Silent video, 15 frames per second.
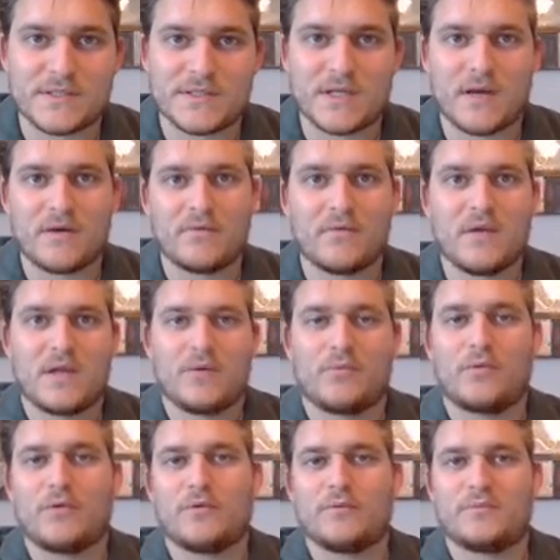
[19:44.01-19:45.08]
So
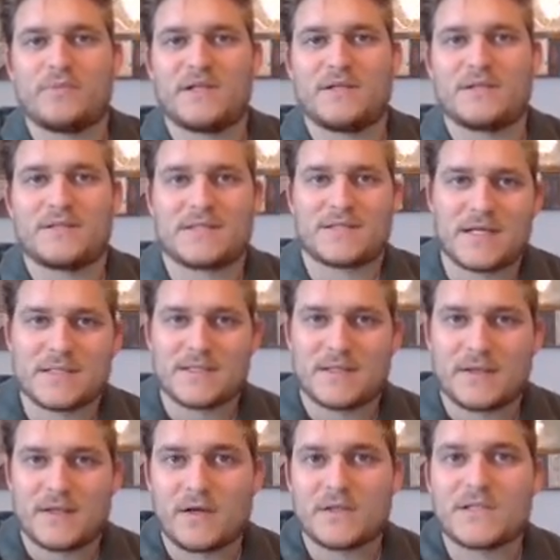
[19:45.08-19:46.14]
we'll be
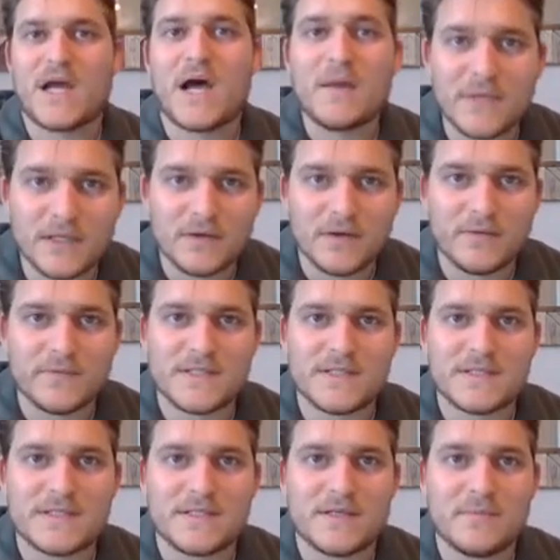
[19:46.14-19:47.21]
discussing the autonomic nervous
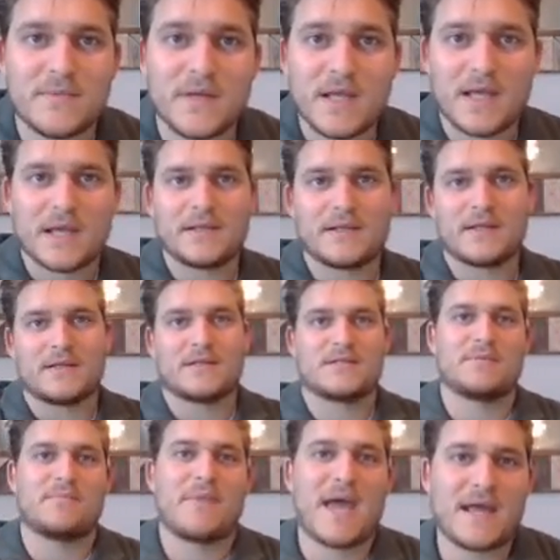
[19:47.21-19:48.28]
system and then the
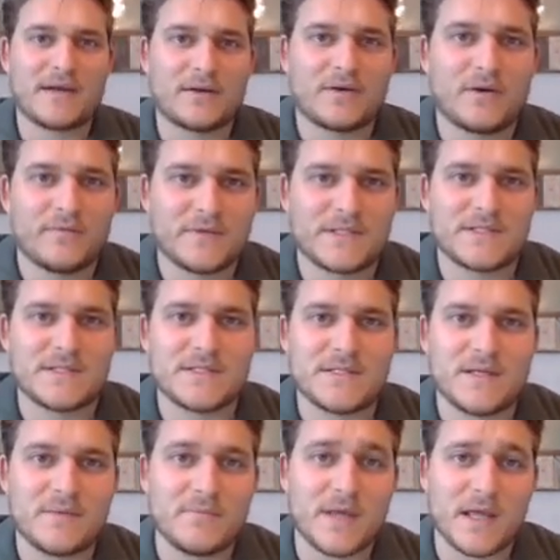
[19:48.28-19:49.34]
somatic nervous
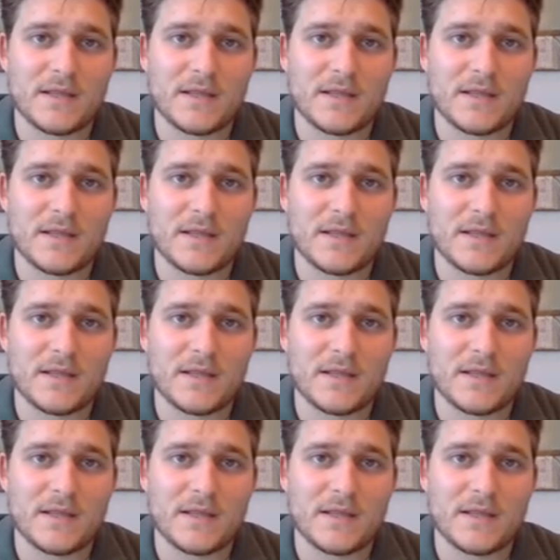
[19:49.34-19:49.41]
system,